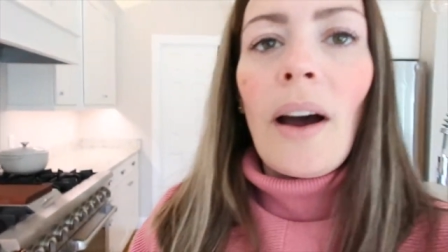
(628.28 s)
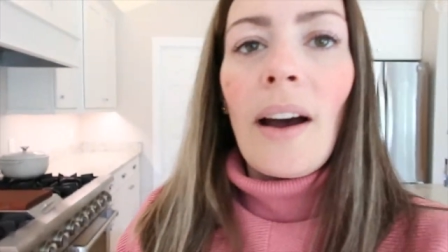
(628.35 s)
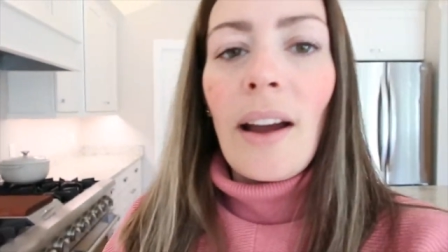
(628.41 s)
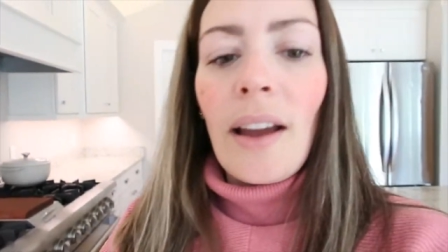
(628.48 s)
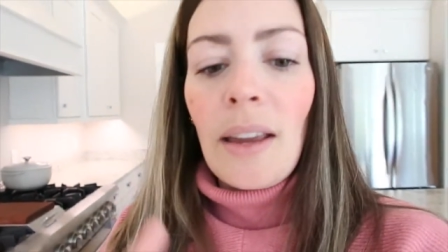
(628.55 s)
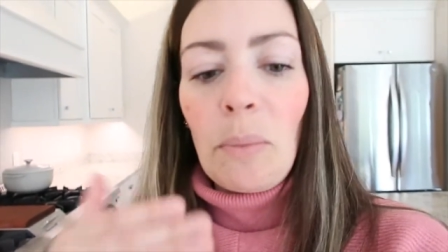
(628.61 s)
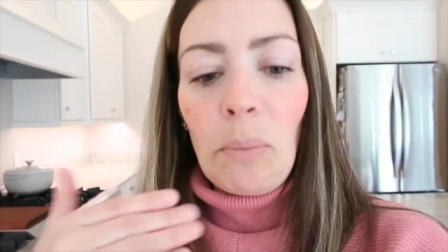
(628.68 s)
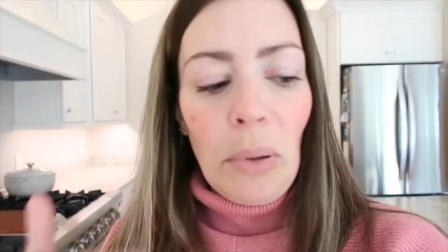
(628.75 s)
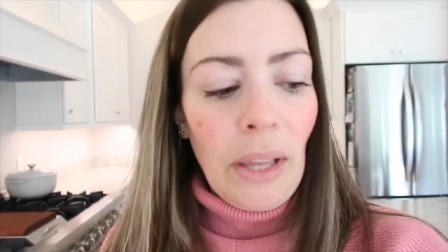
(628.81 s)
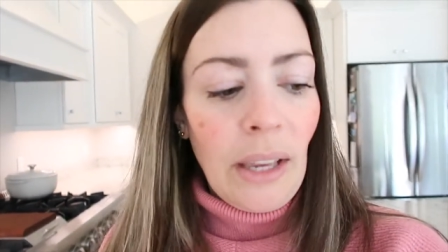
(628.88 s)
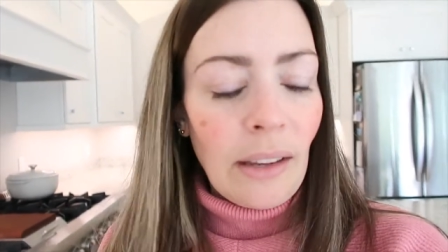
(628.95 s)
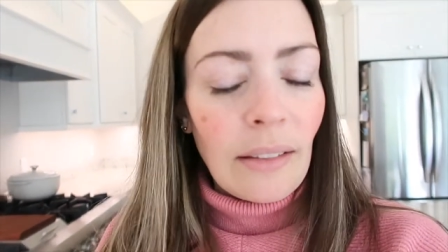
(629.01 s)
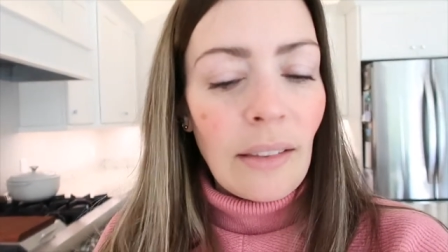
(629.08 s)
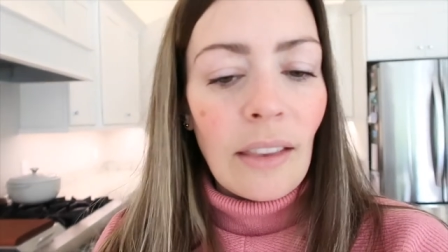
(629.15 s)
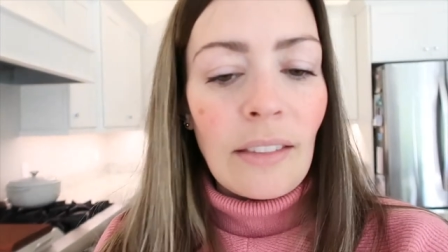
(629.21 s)
I
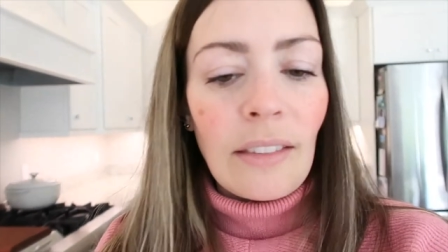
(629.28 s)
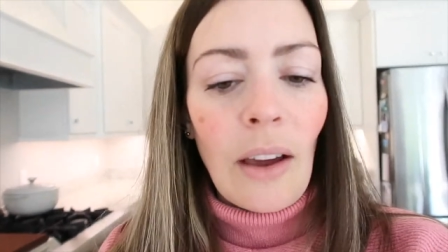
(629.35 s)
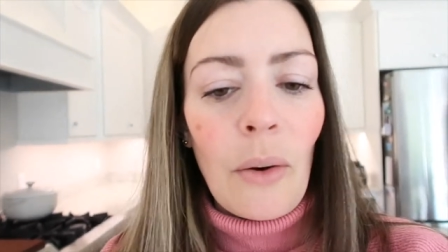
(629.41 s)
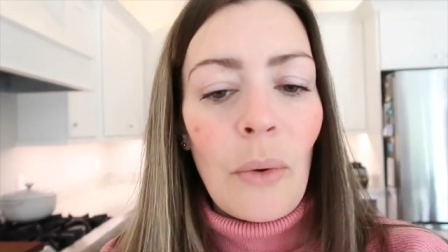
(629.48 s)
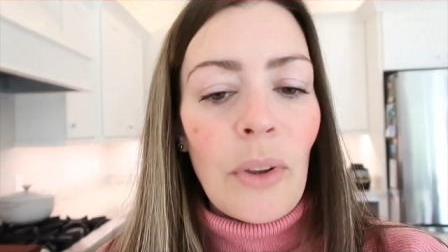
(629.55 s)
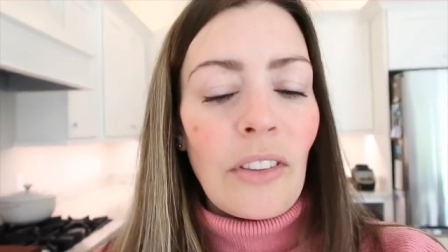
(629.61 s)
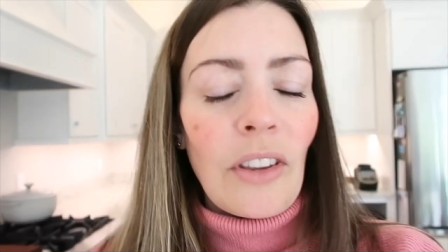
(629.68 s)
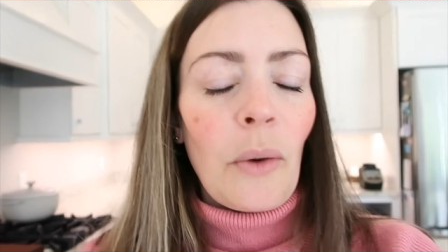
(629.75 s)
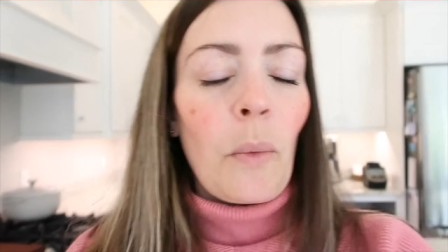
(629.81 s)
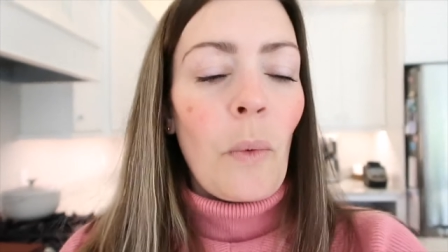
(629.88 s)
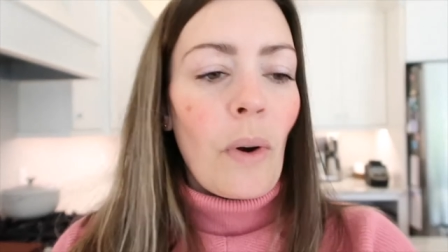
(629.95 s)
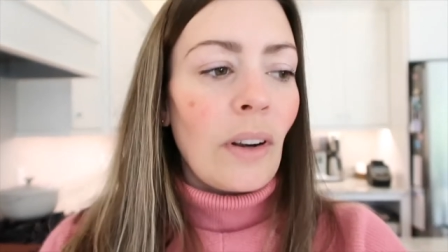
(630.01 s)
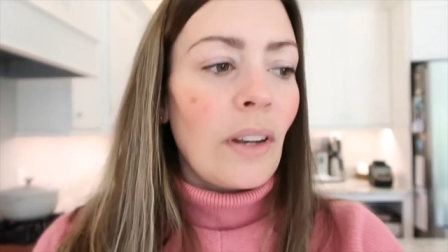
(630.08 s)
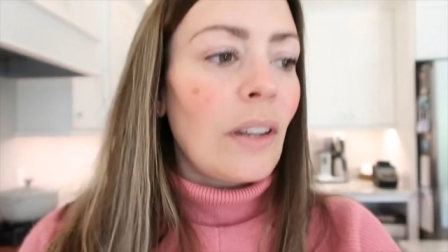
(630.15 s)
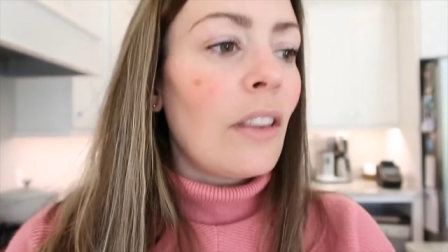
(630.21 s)
planned this out is I
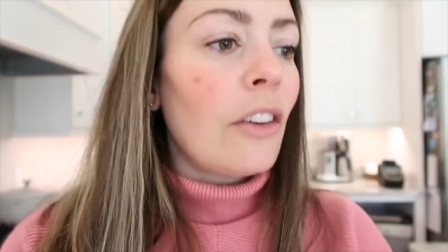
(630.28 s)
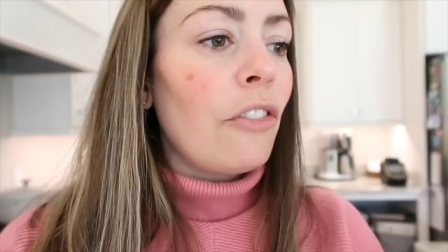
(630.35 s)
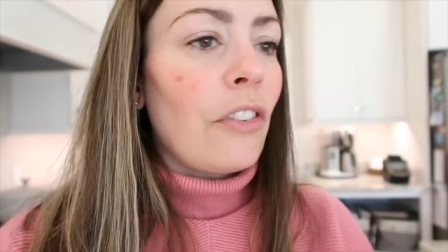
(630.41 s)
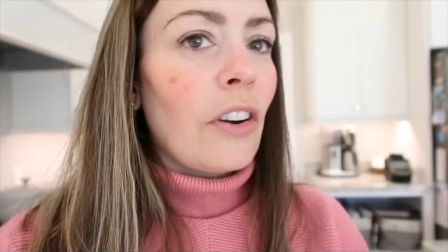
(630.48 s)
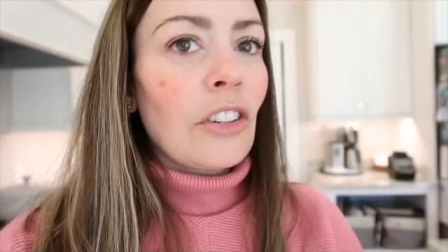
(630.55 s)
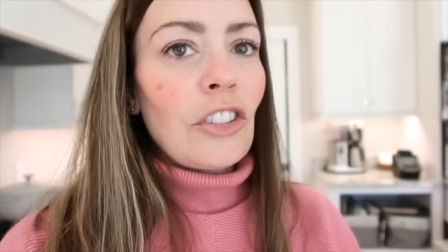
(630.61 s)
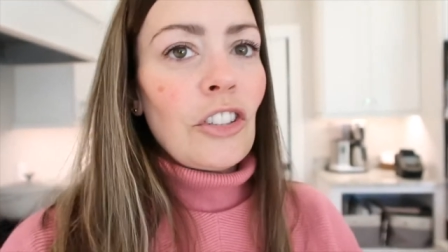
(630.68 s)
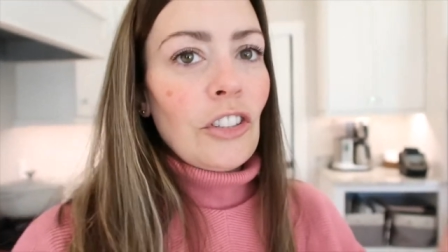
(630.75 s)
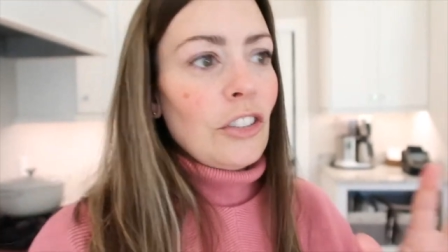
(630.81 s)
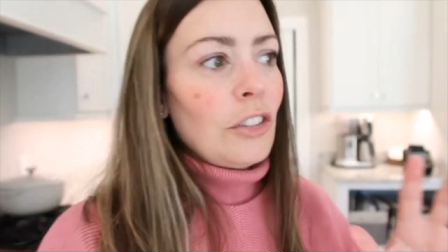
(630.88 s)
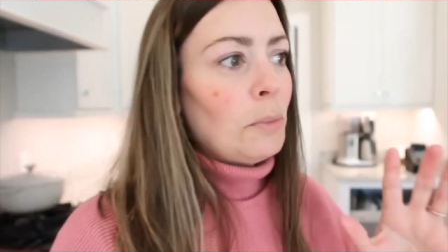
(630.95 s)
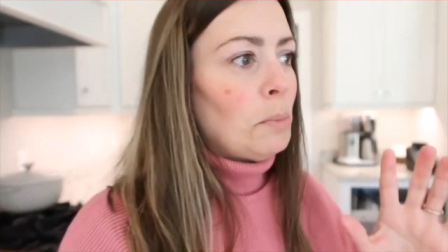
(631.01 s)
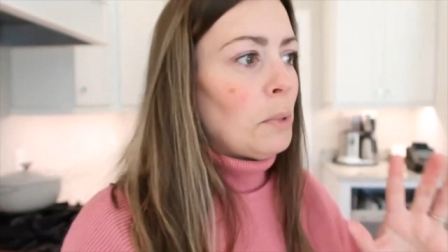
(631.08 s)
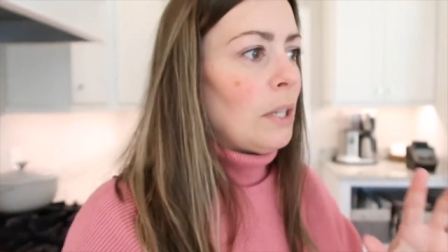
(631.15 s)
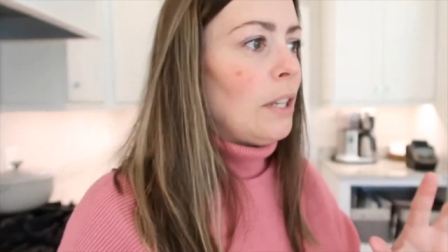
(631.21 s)
wanted the function
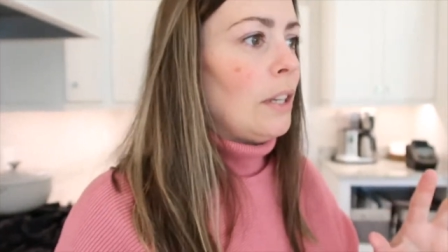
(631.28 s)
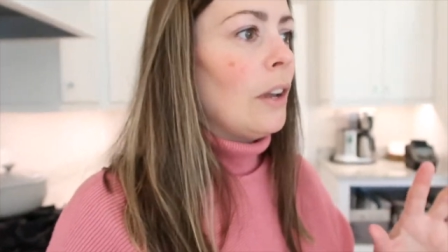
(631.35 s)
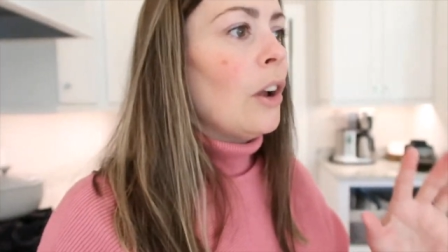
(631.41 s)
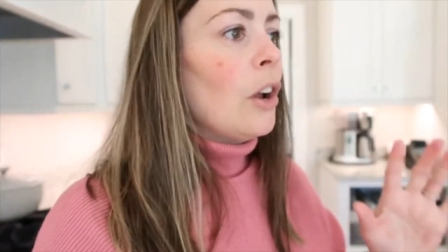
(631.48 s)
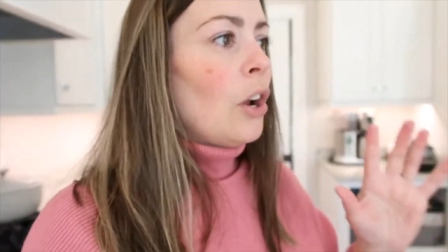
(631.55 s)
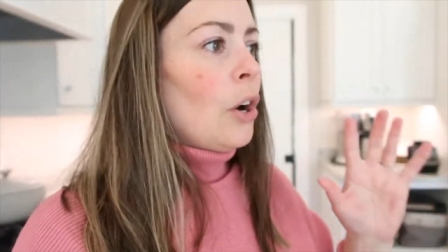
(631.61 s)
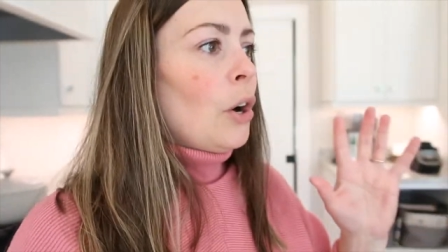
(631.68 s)
to be